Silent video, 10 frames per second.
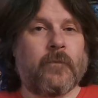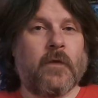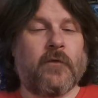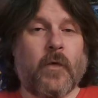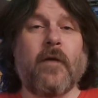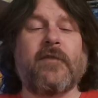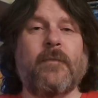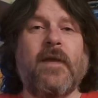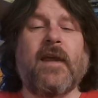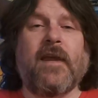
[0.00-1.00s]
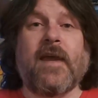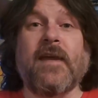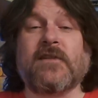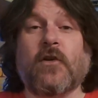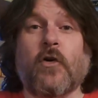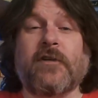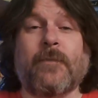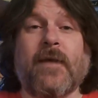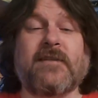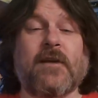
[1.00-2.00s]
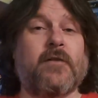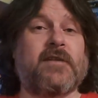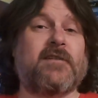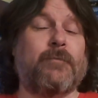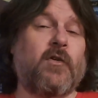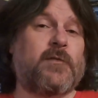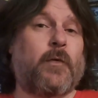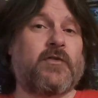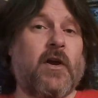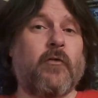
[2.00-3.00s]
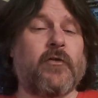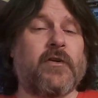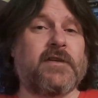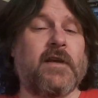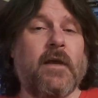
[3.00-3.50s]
Throughout the Amiga years, Core dipped their toes into multiple genres.